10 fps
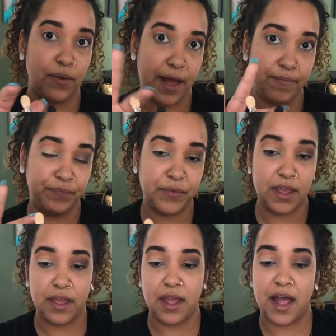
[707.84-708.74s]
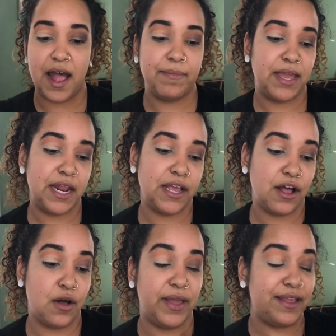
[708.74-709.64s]
okay? I'm gonna
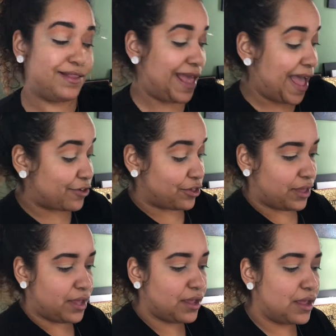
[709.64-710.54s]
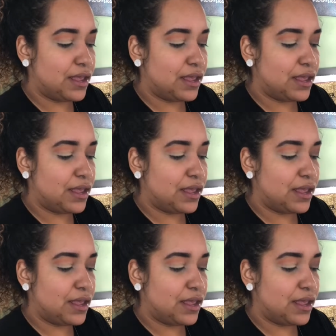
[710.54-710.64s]
go in, actually,